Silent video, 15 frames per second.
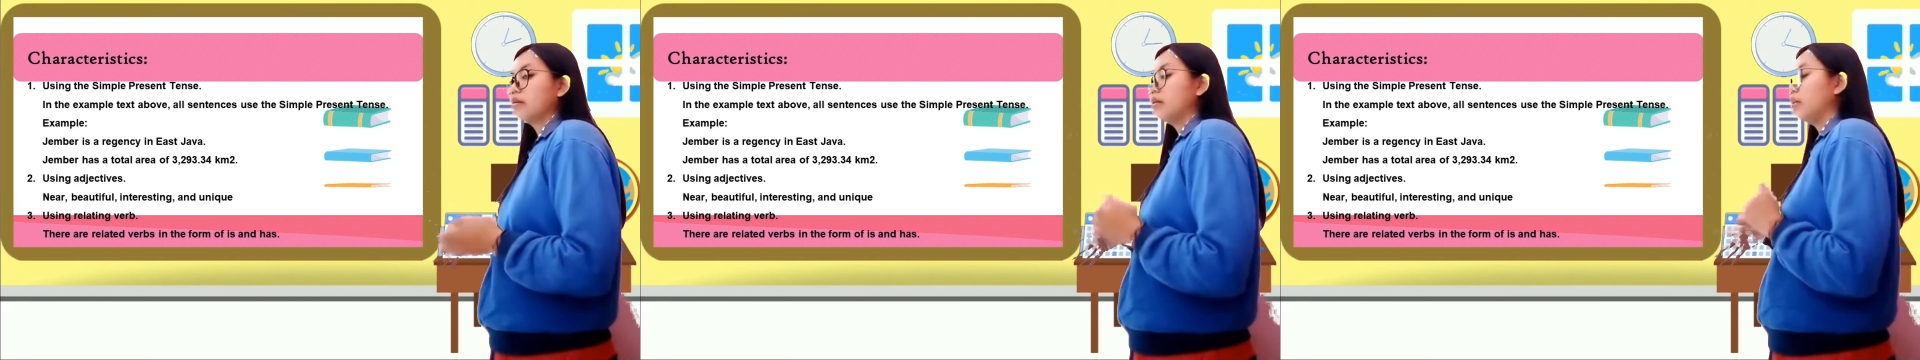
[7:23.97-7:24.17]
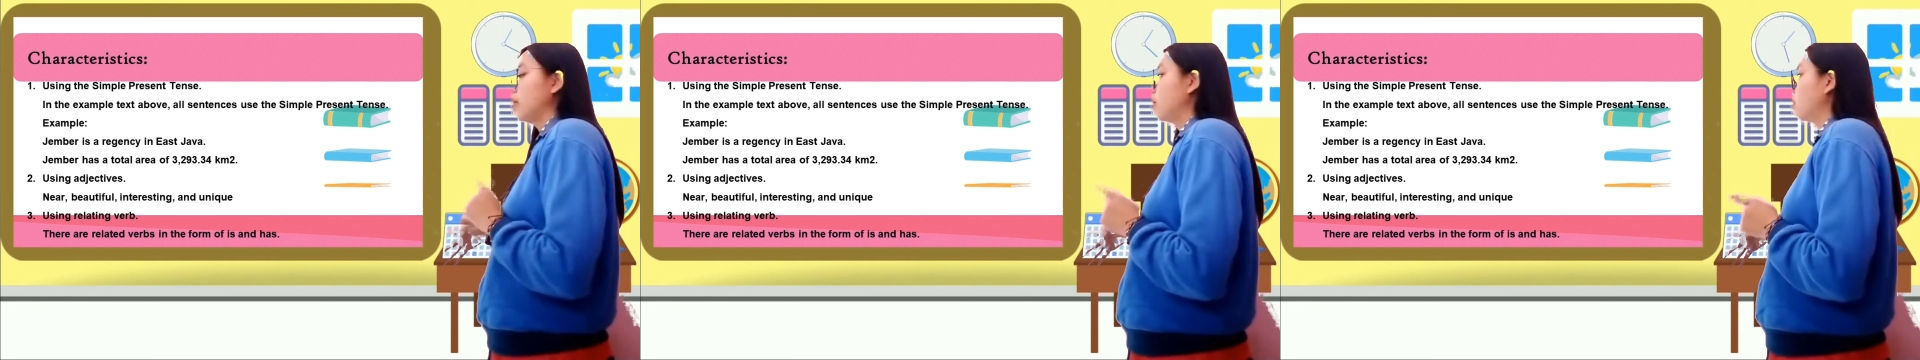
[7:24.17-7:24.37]

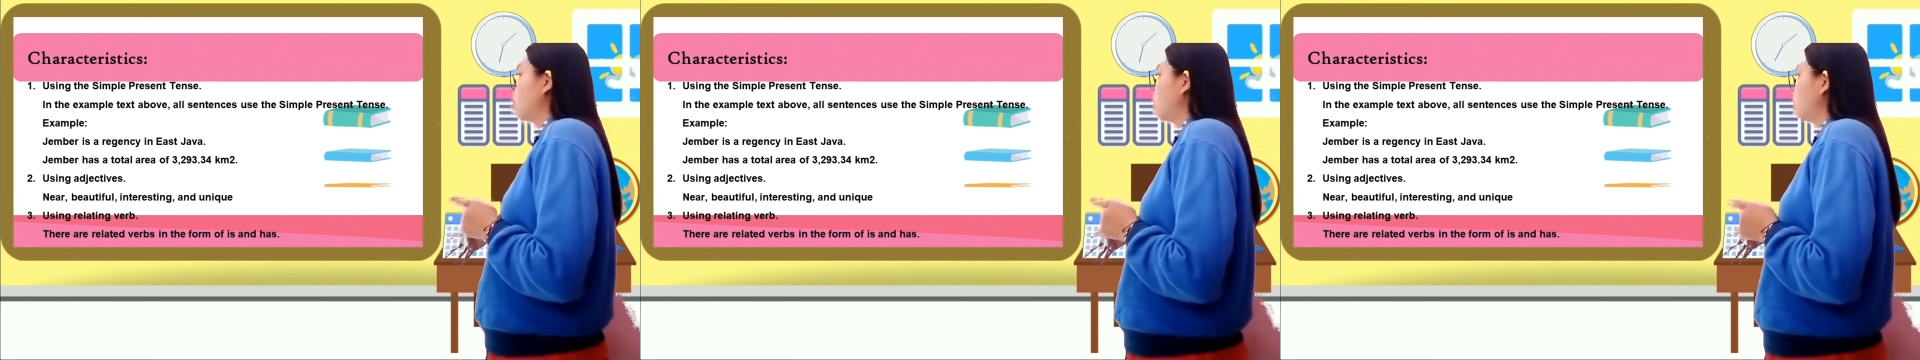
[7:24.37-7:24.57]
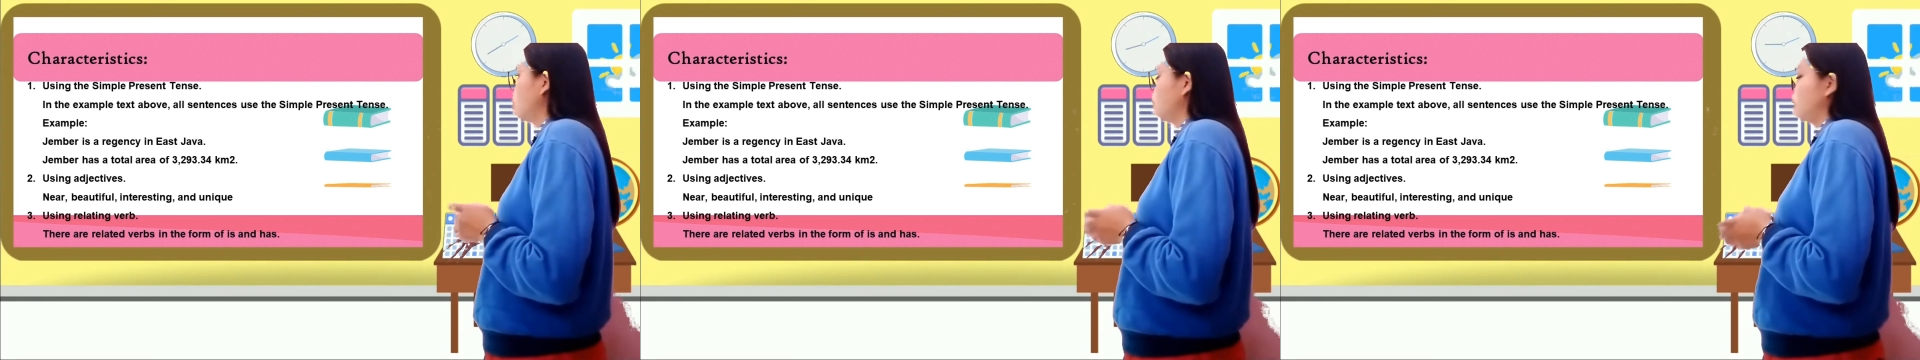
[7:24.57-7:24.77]

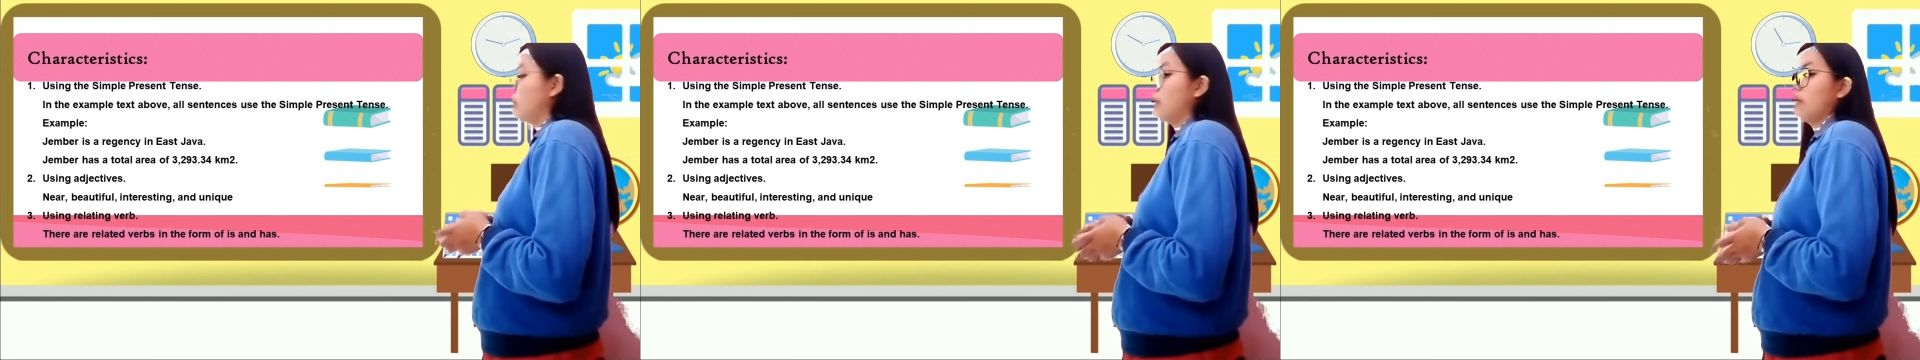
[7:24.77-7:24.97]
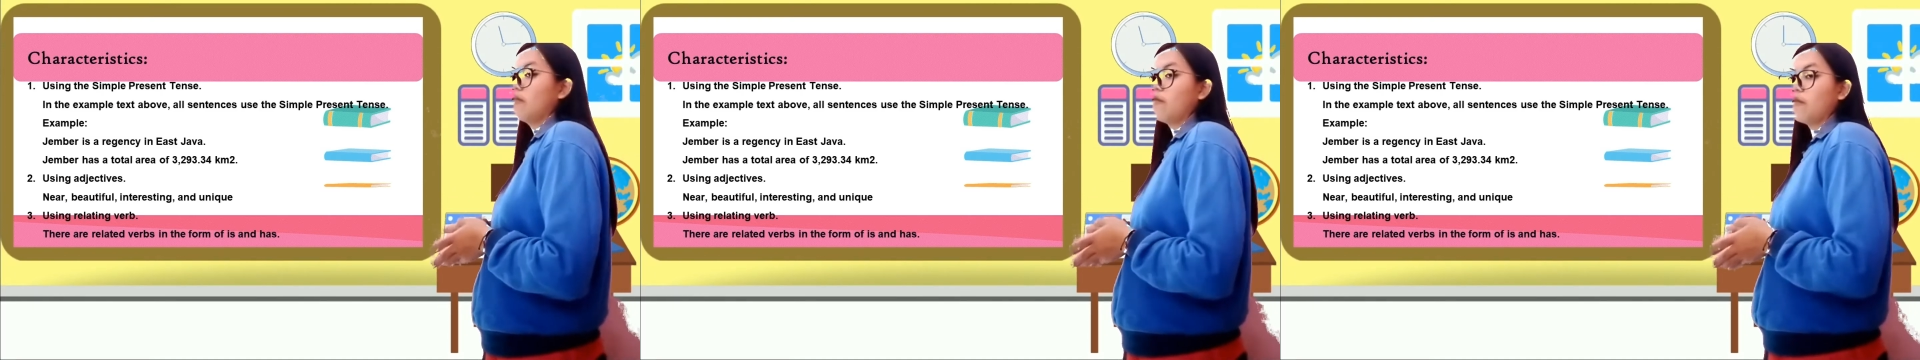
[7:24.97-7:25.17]
near,
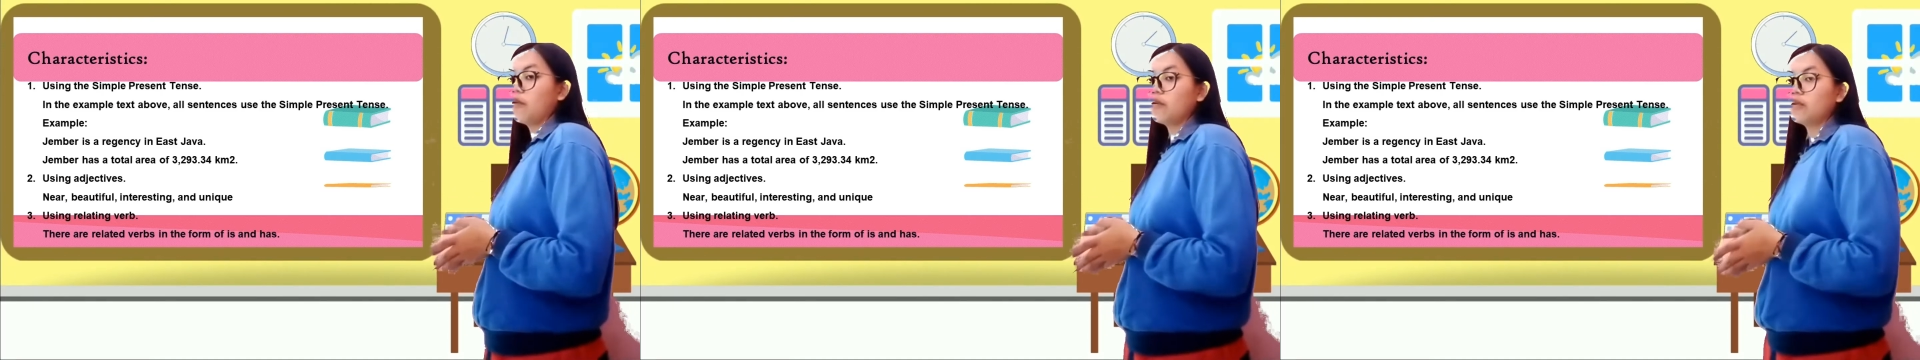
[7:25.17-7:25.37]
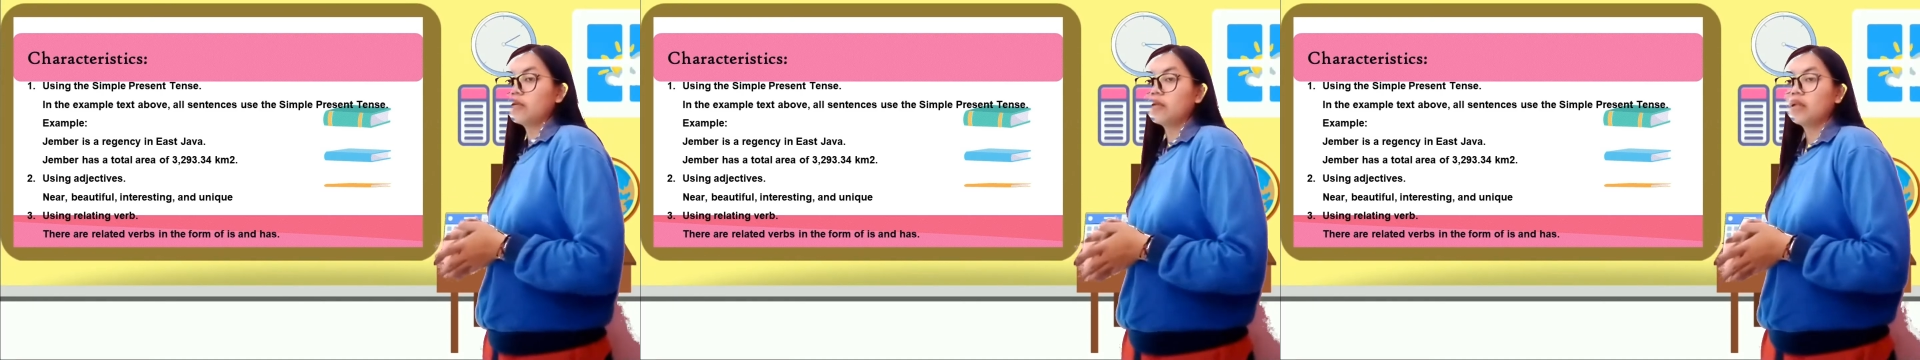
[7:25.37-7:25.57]

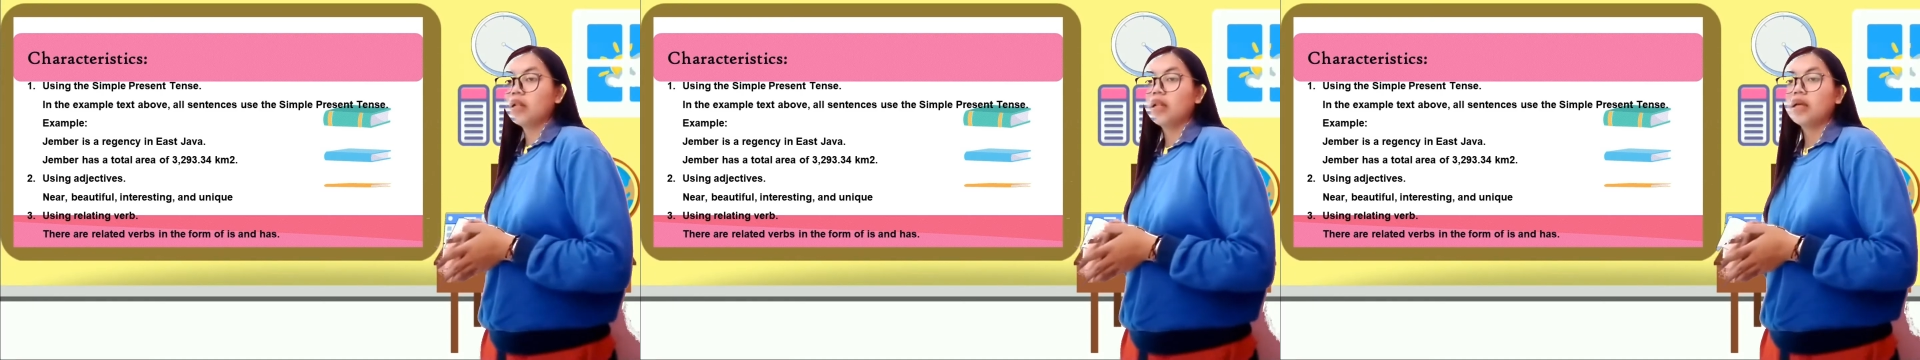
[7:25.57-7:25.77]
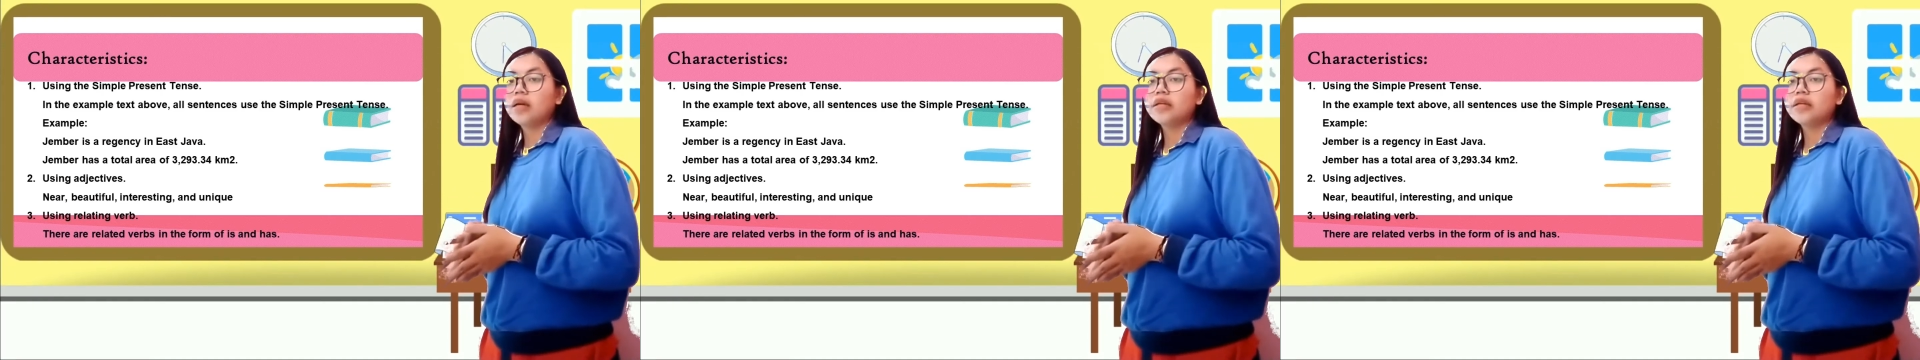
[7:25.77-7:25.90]
beautiful,